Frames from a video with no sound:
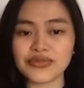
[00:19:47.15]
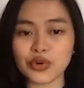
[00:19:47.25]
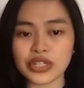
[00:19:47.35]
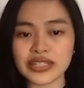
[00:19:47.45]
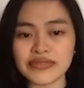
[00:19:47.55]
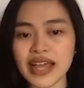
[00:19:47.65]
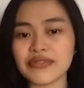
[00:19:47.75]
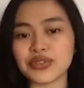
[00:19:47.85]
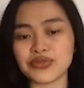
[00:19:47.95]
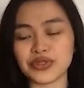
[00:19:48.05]

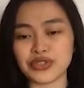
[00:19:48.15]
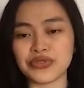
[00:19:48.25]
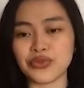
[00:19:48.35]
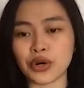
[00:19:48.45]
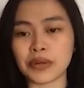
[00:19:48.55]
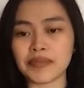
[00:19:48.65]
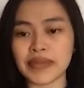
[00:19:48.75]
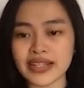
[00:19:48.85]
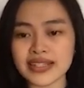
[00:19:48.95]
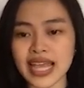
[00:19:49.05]
45 to 54
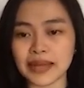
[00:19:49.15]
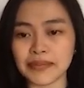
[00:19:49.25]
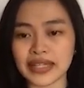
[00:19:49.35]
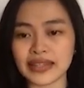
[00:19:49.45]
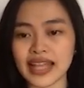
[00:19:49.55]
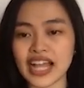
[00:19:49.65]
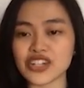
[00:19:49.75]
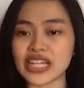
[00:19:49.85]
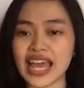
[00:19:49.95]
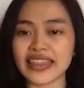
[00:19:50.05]
male segment
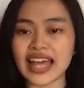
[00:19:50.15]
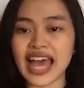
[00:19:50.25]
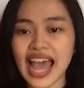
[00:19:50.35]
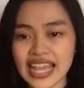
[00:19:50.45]
actually had the